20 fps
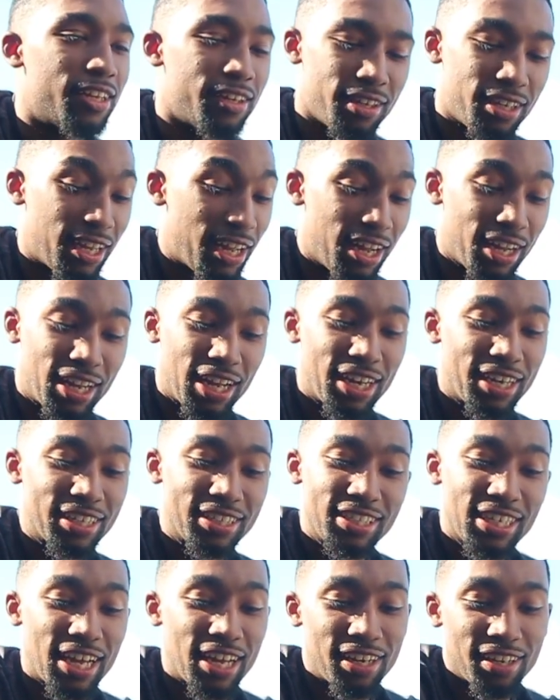Yeah, I got a
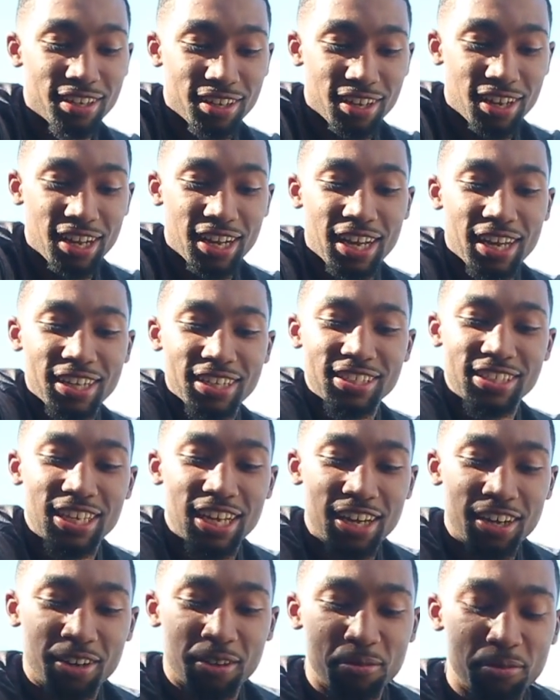
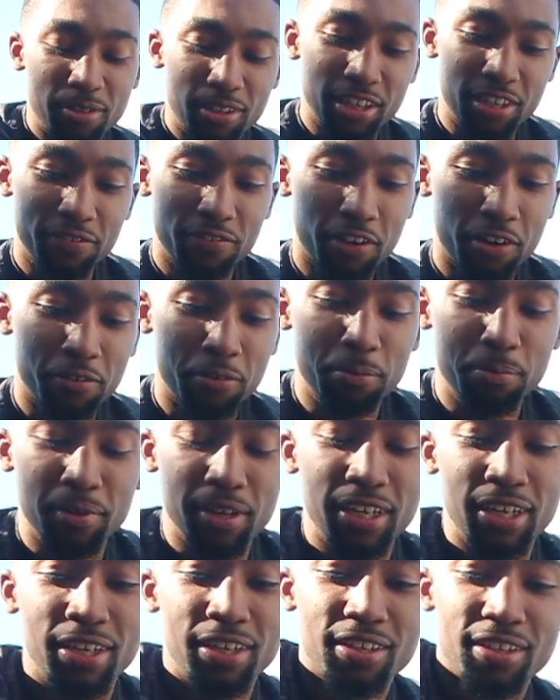tattoo on Leaf Over
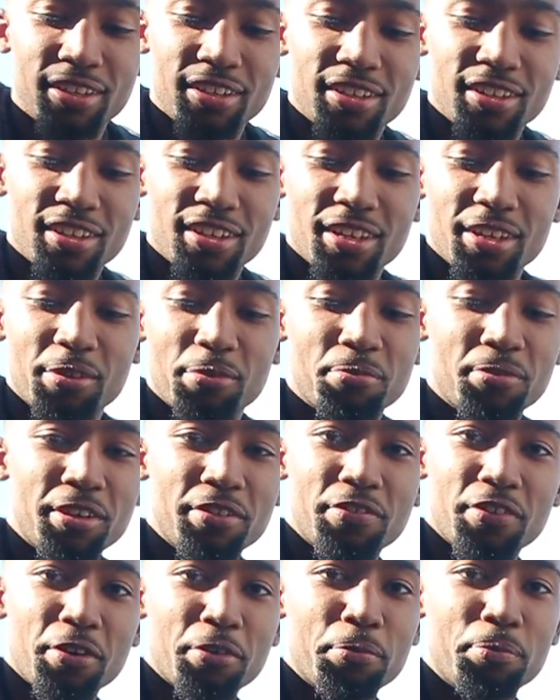Pinion.
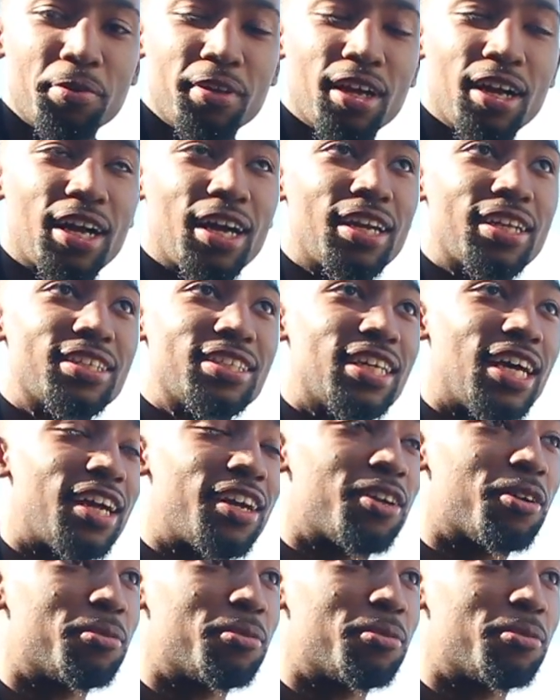I got a tattoo